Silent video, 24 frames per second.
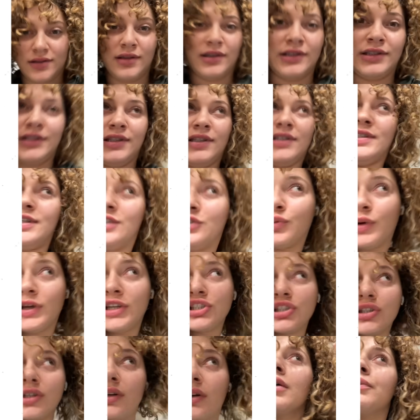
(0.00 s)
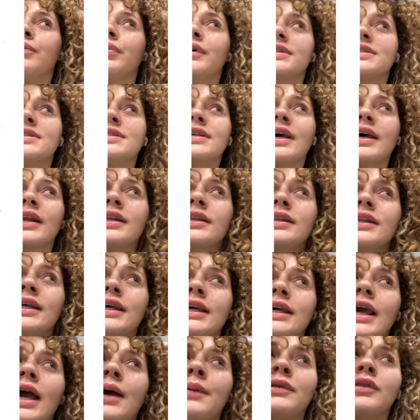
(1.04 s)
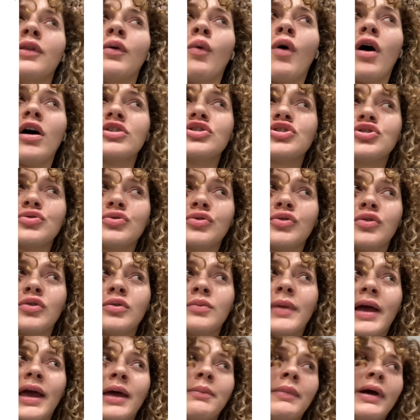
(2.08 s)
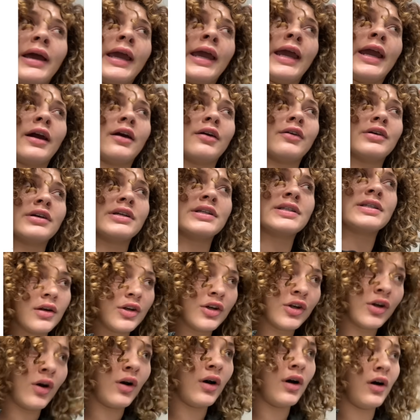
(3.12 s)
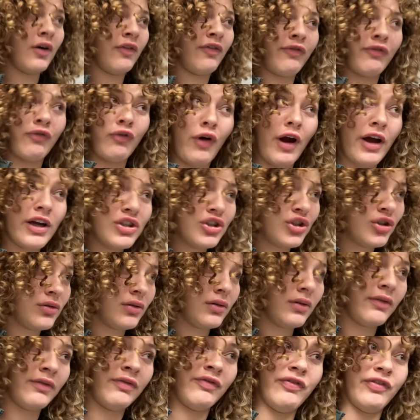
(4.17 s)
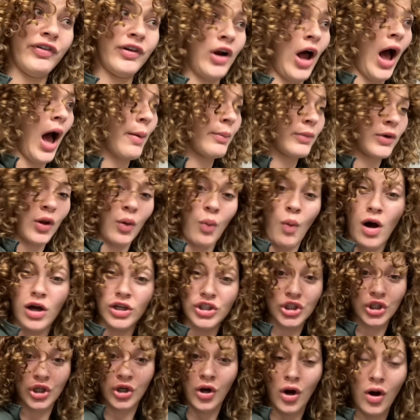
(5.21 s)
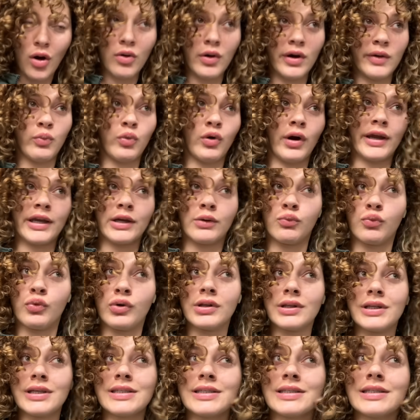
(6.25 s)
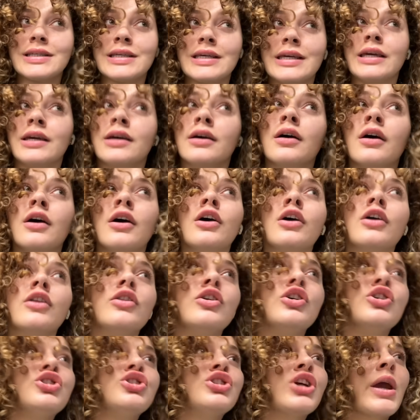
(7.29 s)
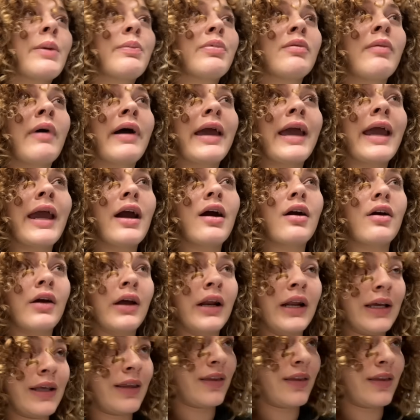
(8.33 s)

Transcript: into the situation. But suddenly I'm in the washroom and my hair is, you know, a fresh, phenomenal wash and go where I can really see the shape of my hair. And I